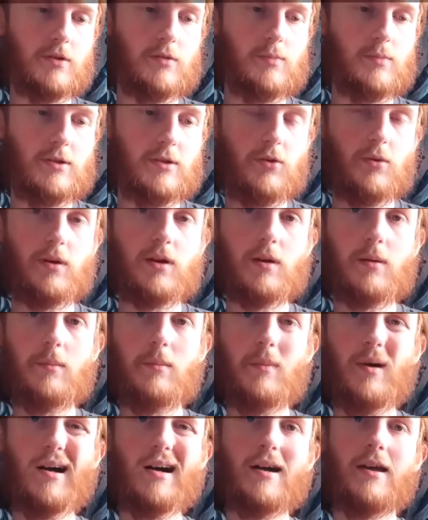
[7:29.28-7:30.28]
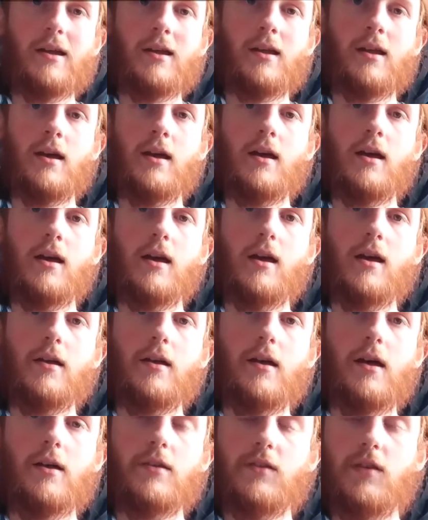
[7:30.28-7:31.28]
to be doing my
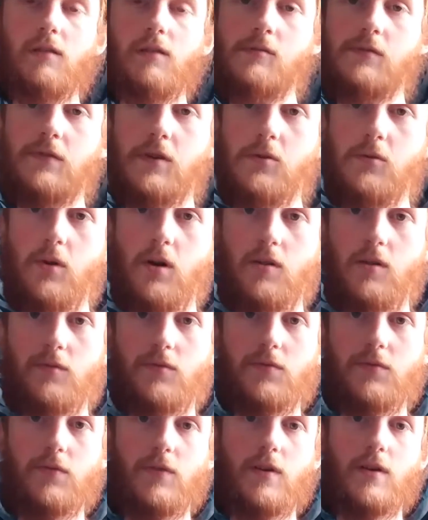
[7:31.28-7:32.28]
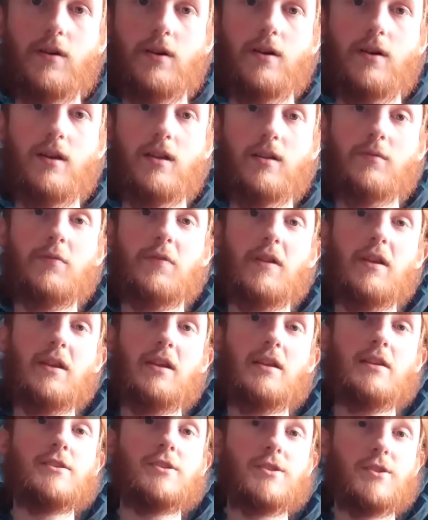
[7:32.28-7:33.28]
set review of
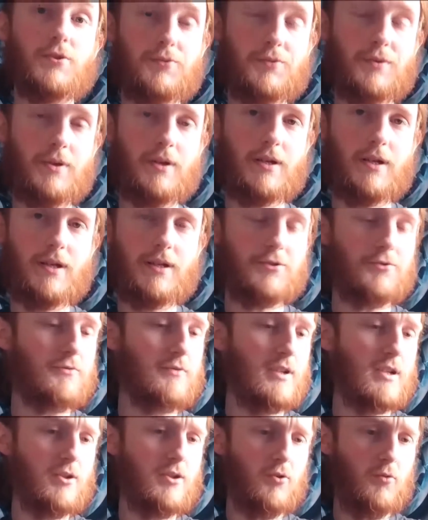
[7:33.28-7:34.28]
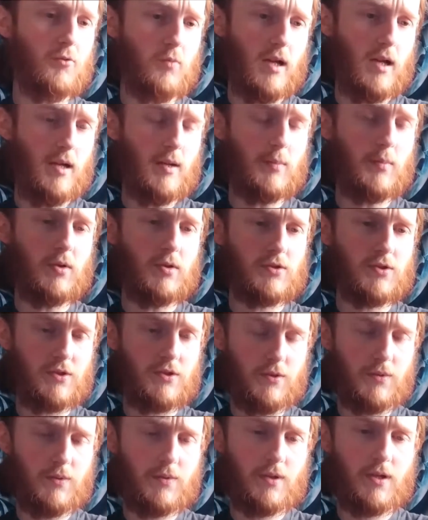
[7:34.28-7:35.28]
Infinity soon. I don't really know when, but
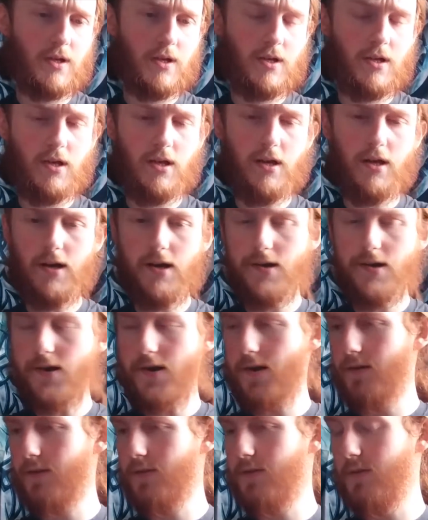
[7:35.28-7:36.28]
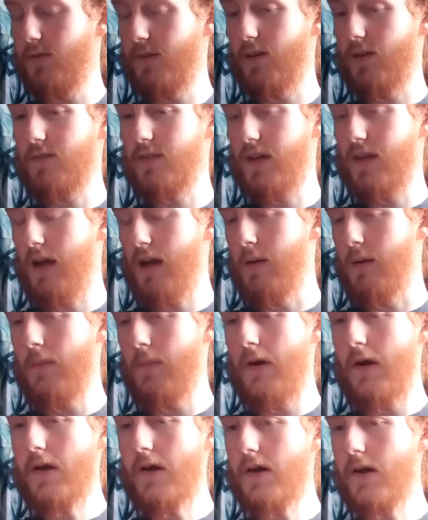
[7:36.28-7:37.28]
soon. As soon as I have
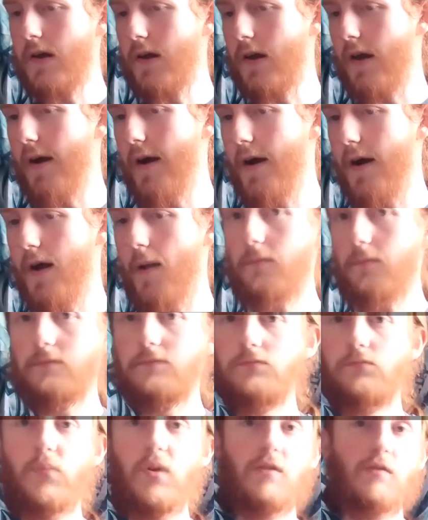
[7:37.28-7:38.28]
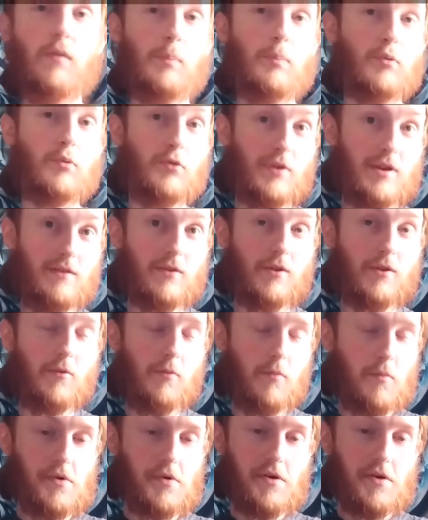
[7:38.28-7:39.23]
time. A bit of a preview.